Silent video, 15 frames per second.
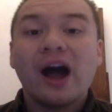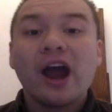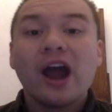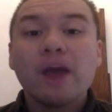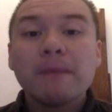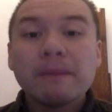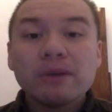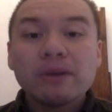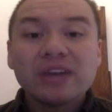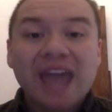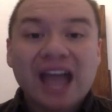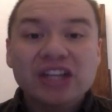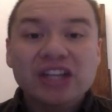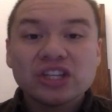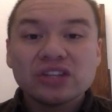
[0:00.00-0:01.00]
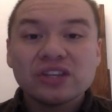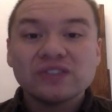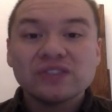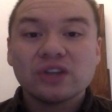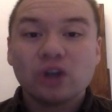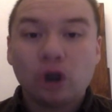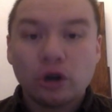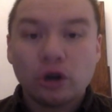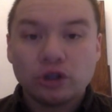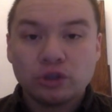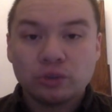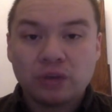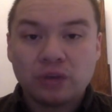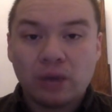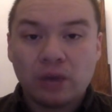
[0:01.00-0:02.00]
I remember catching this on
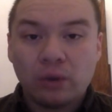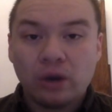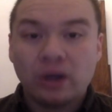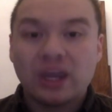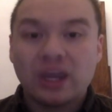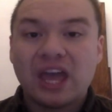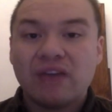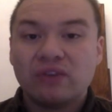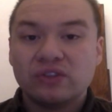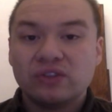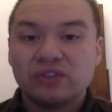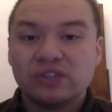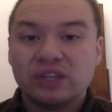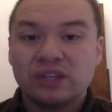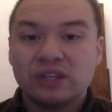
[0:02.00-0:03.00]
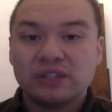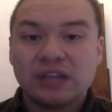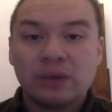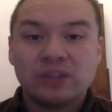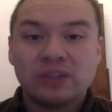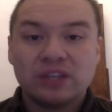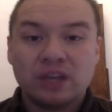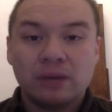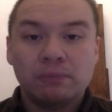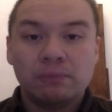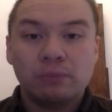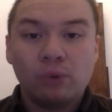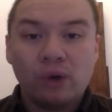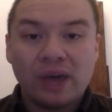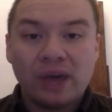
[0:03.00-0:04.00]
Cartoon Network ever since I was a young
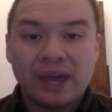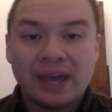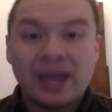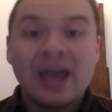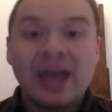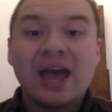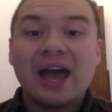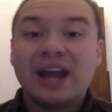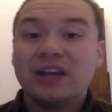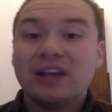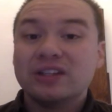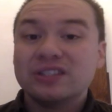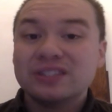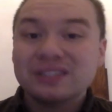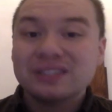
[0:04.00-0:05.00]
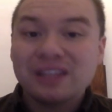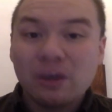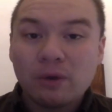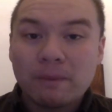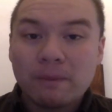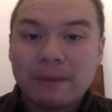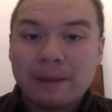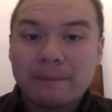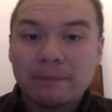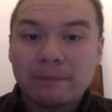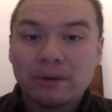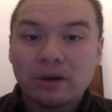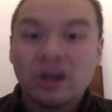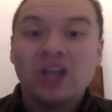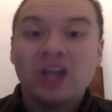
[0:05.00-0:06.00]
boy, and I could still
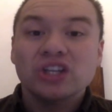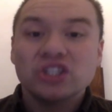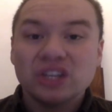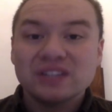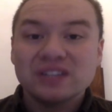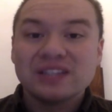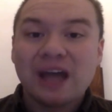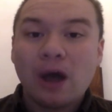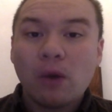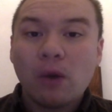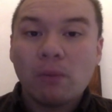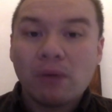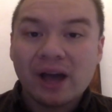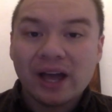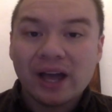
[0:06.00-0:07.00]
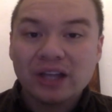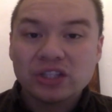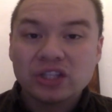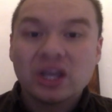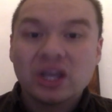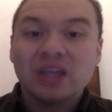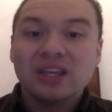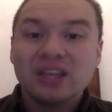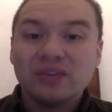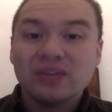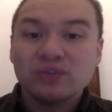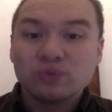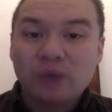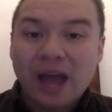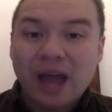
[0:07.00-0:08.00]
remember just how much
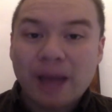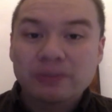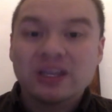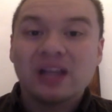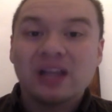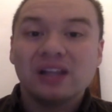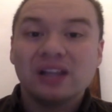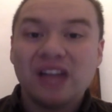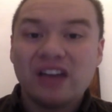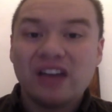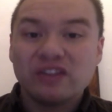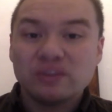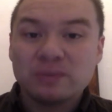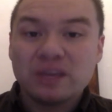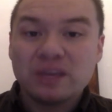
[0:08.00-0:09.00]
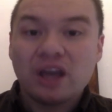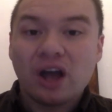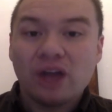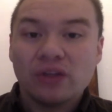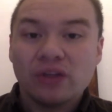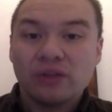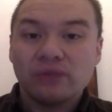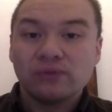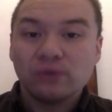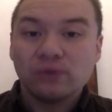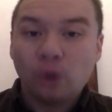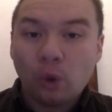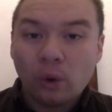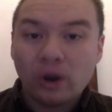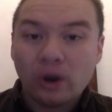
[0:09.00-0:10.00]
Gift Wrapped left me on the
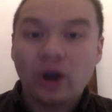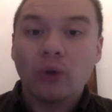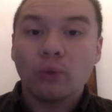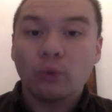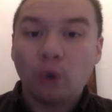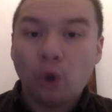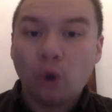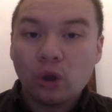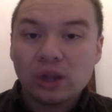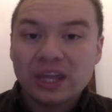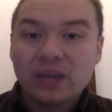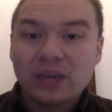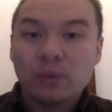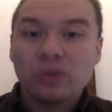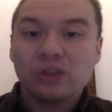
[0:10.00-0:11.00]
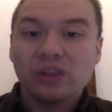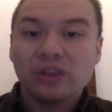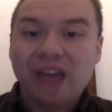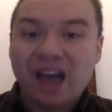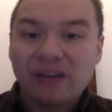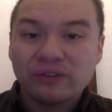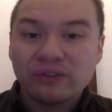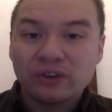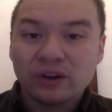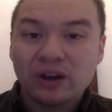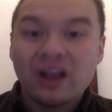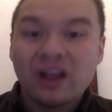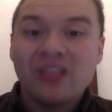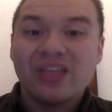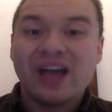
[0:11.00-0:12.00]
floor rolling with
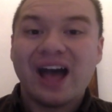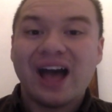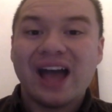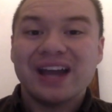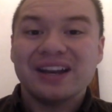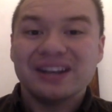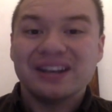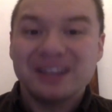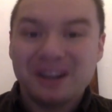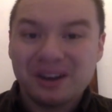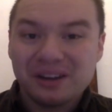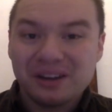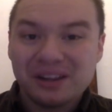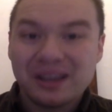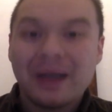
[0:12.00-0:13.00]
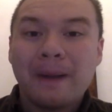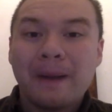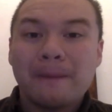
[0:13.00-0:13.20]
laughter that I nearly